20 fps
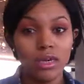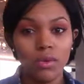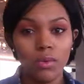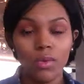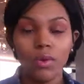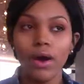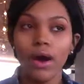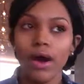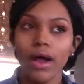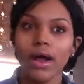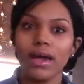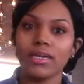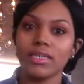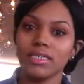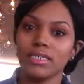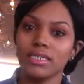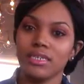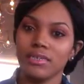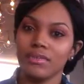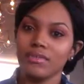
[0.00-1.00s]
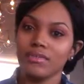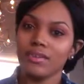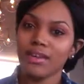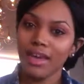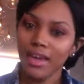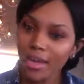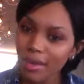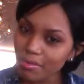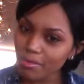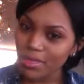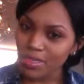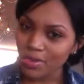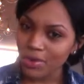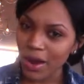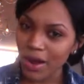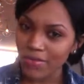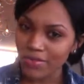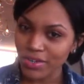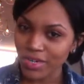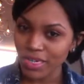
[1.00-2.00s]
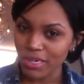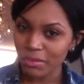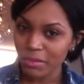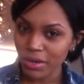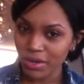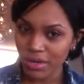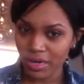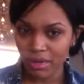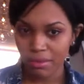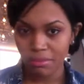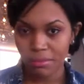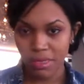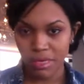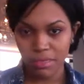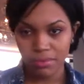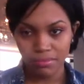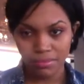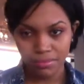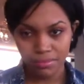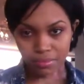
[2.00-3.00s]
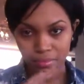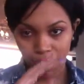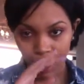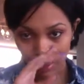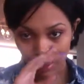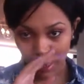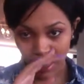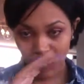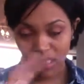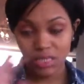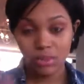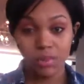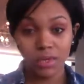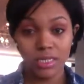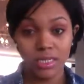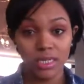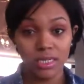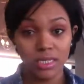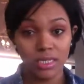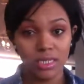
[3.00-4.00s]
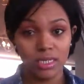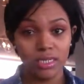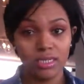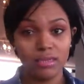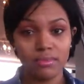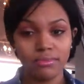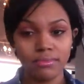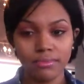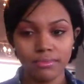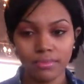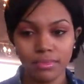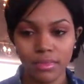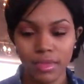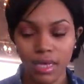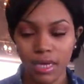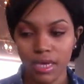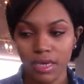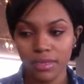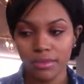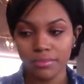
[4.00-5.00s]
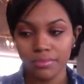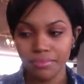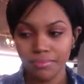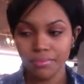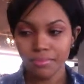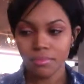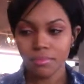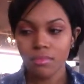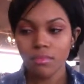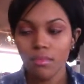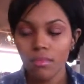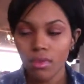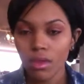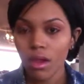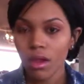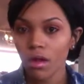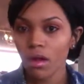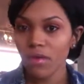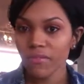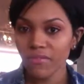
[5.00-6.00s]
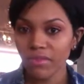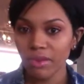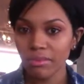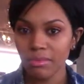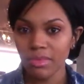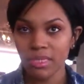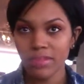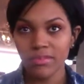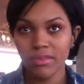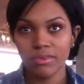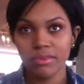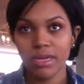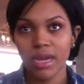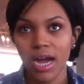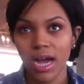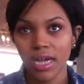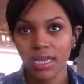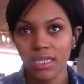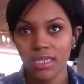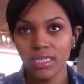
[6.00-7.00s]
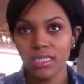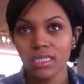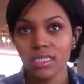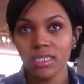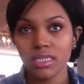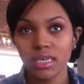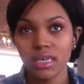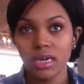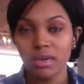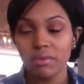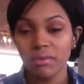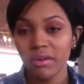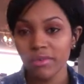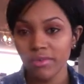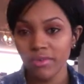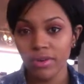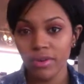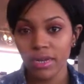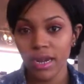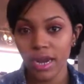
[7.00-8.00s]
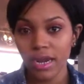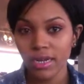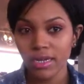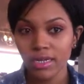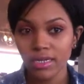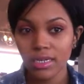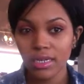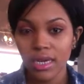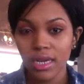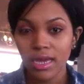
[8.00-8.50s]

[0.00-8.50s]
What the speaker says: am still African American, but I'm actually West Indian, and our family is from the islands of Grenada.